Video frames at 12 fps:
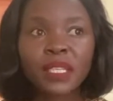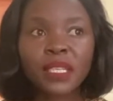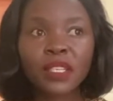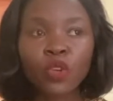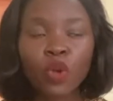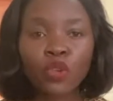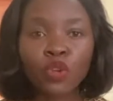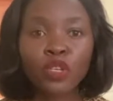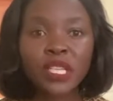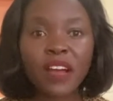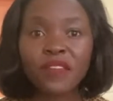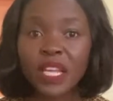You don't
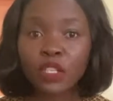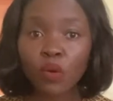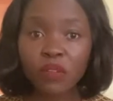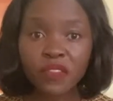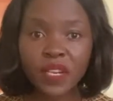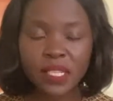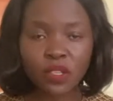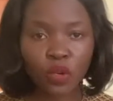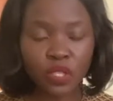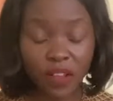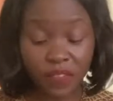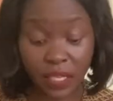have that confidence, you
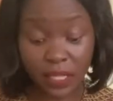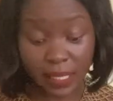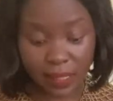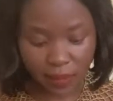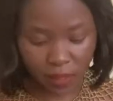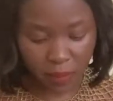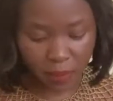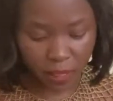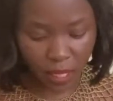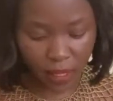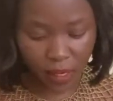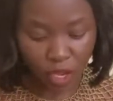don't have that esteem.
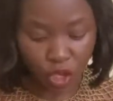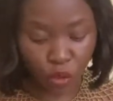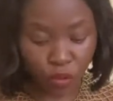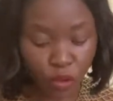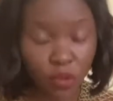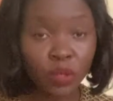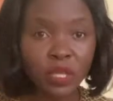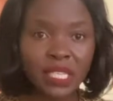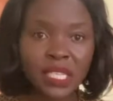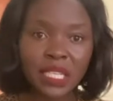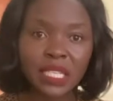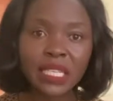There's
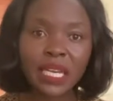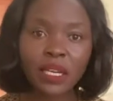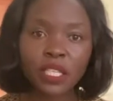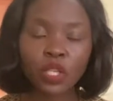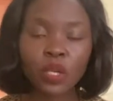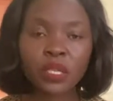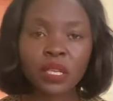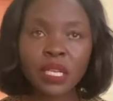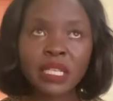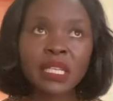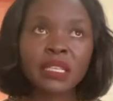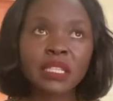that inner
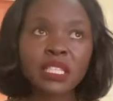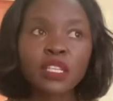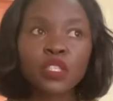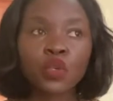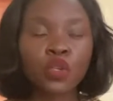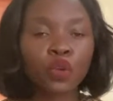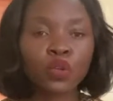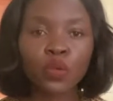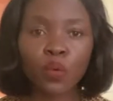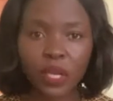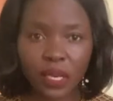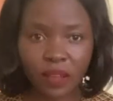critic that tells you you're not
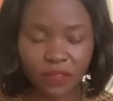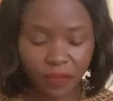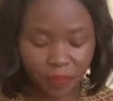good enough.